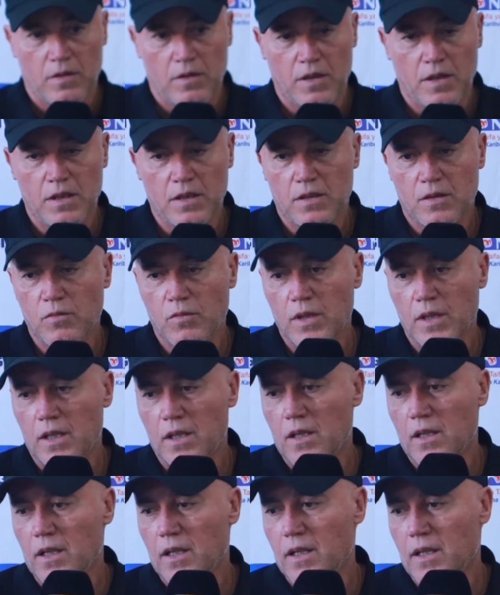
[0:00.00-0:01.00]
This
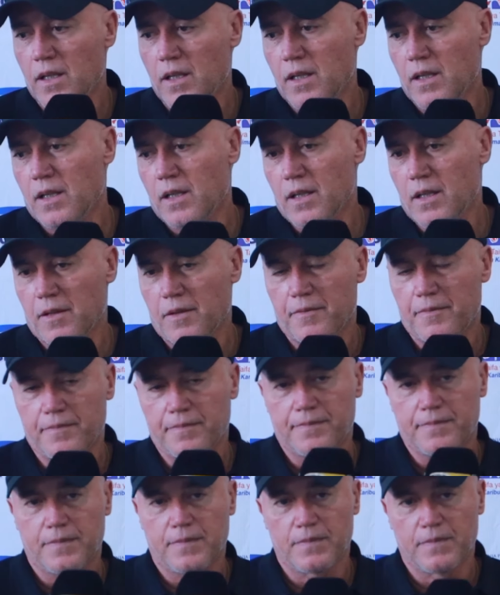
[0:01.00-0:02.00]
week
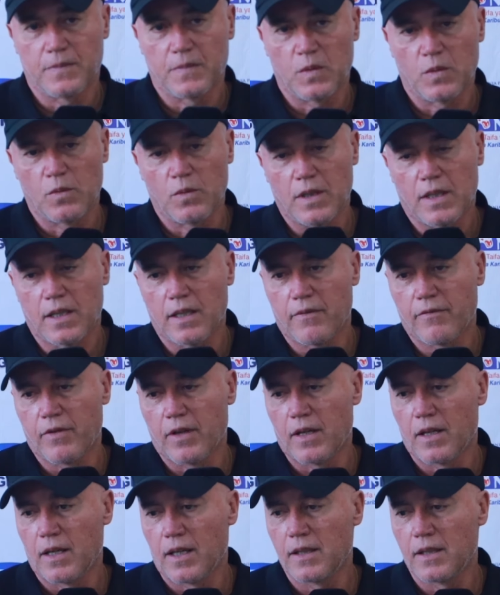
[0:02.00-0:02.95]
we have